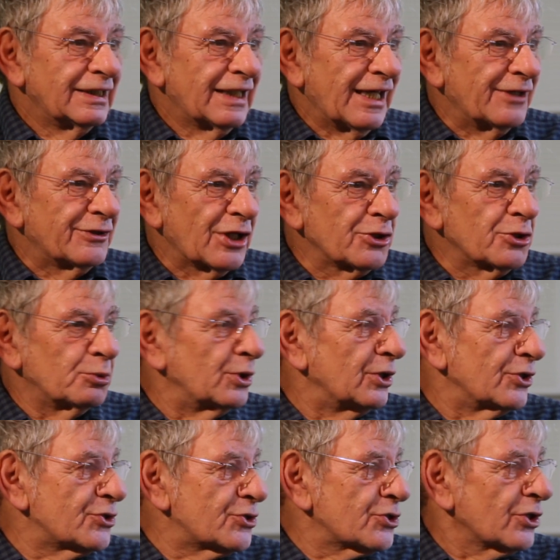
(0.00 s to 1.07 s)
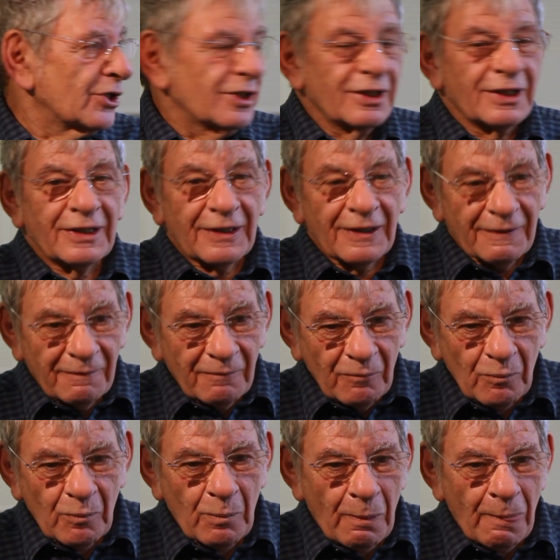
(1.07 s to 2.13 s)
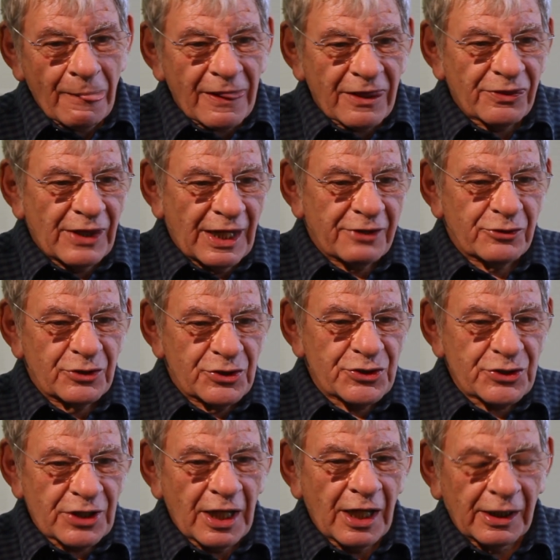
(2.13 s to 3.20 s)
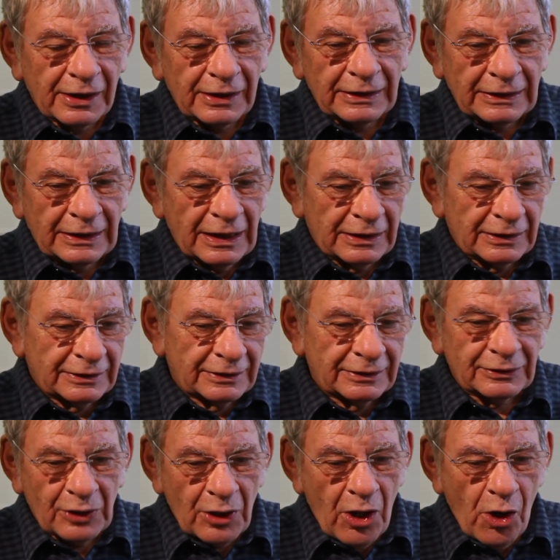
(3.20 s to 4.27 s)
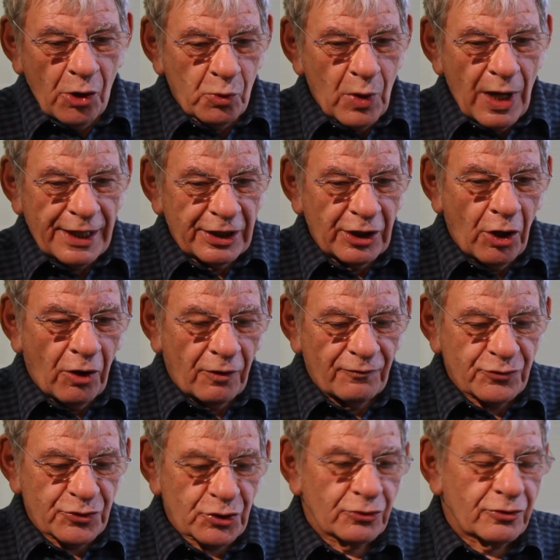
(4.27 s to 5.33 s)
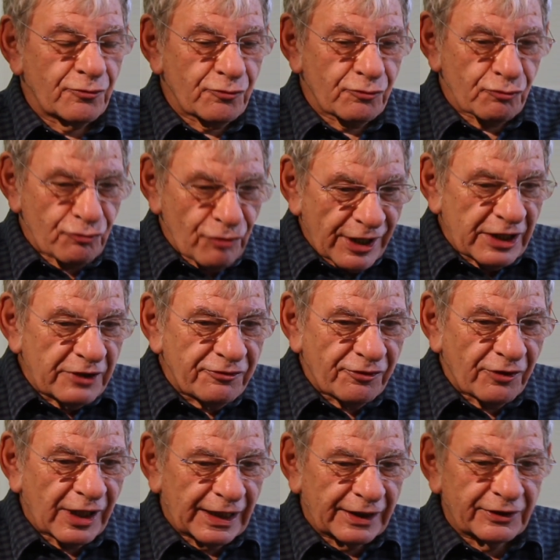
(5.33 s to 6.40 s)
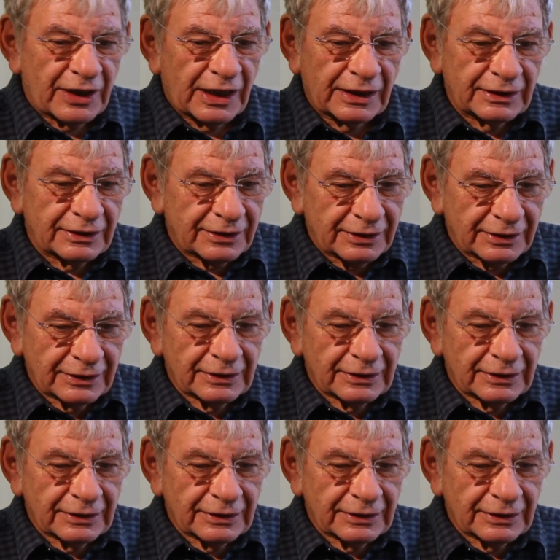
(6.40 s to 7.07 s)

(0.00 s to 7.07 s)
In other words, there is a way of sort of reifying that